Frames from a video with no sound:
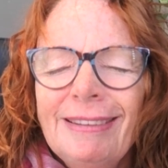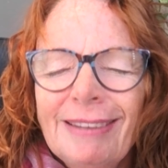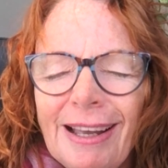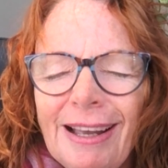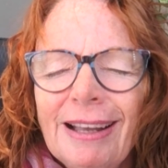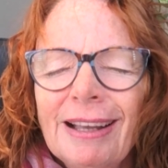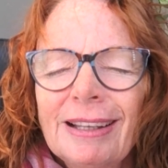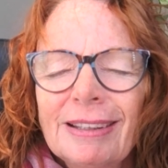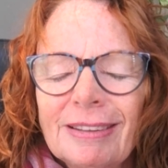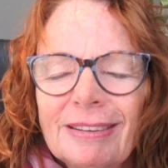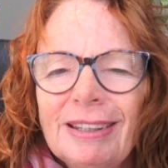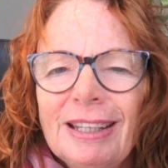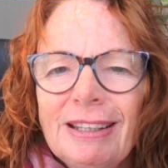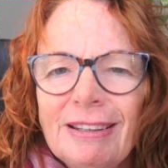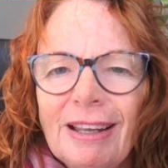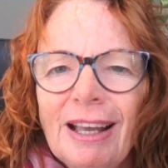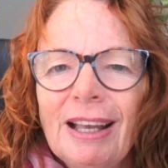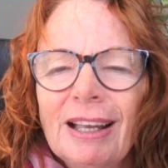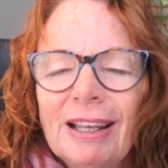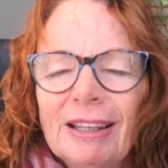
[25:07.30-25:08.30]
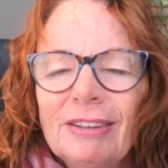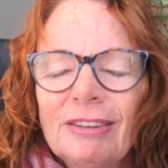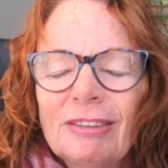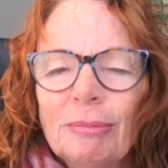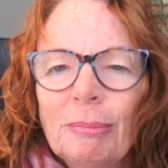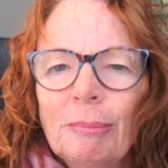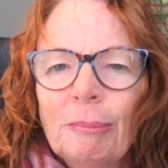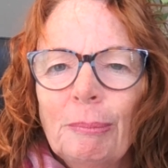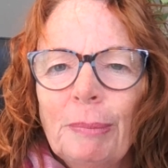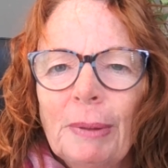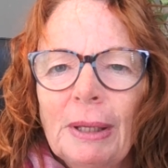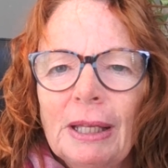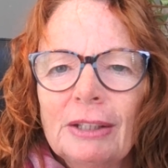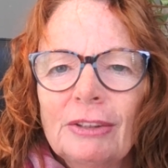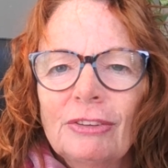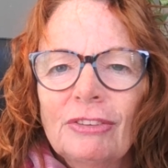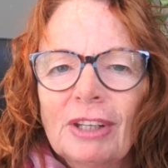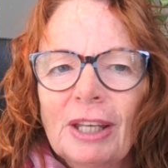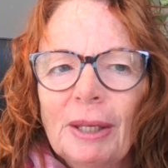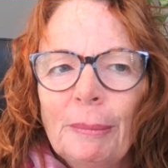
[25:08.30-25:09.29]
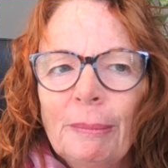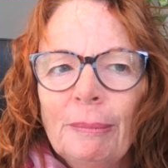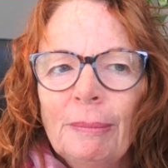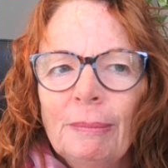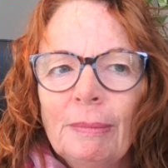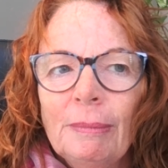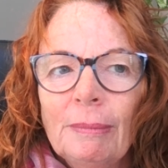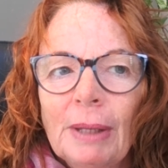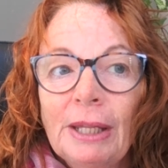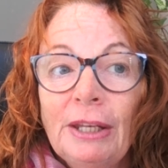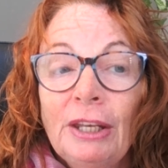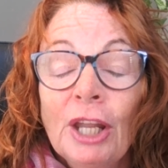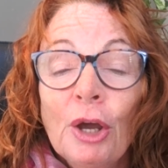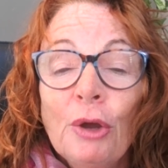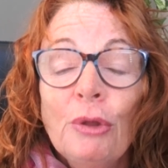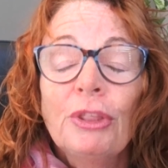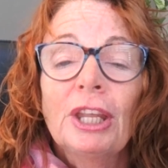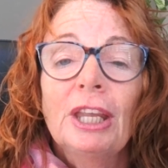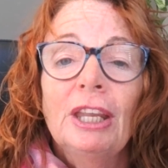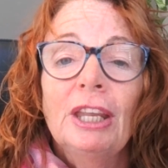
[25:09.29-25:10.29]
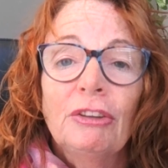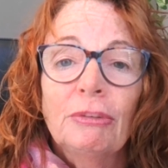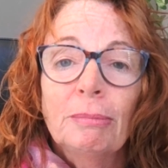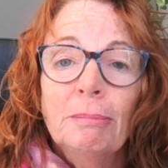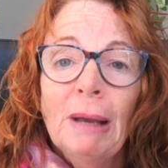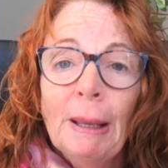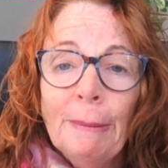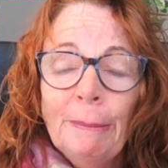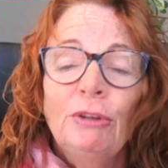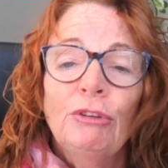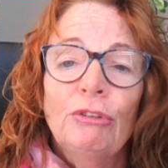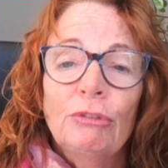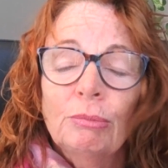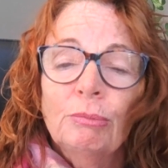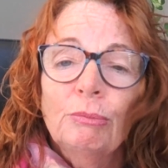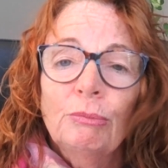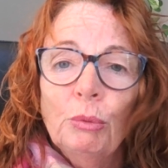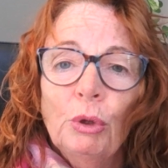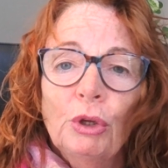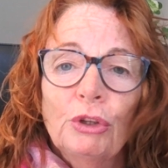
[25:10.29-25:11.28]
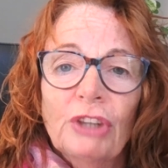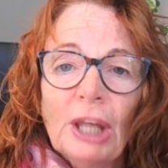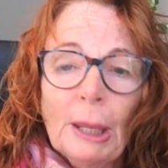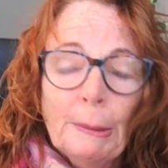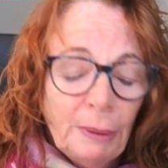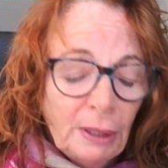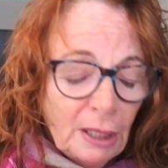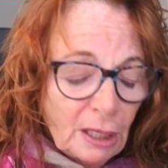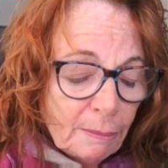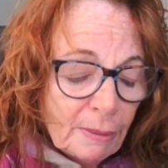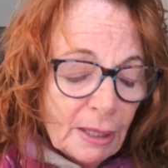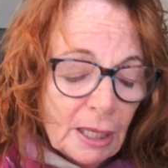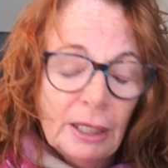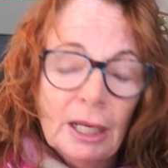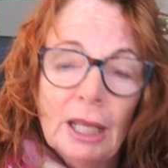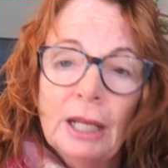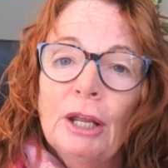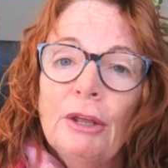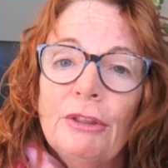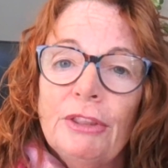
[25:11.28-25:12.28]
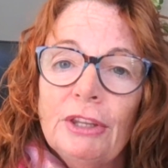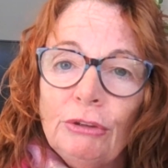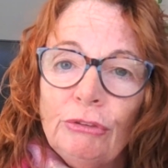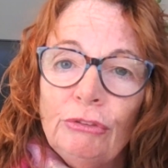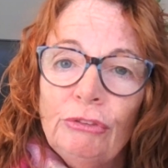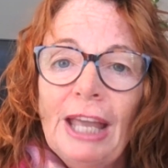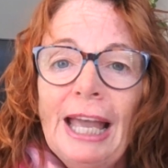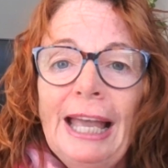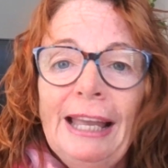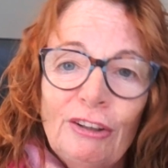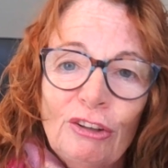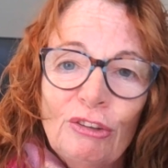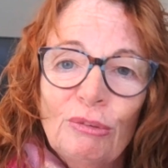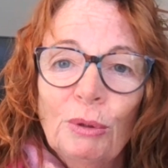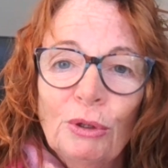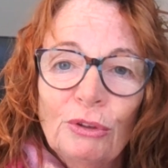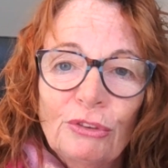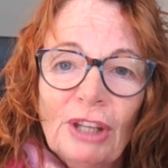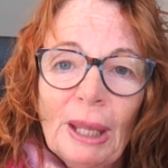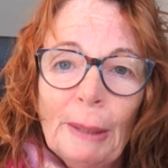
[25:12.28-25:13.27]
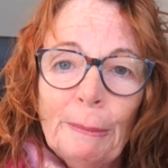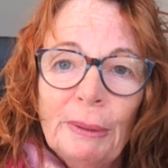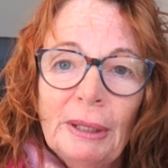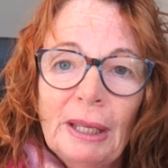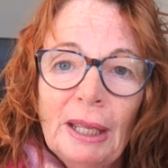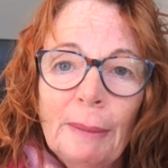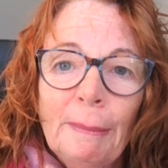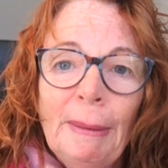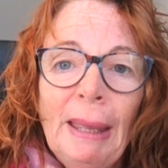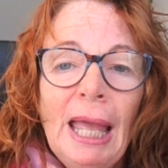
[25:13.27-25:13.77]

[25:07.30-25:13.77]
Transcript: does, but I know that his mum is WhatsApping him, and I know that his dad is WhatsApping him,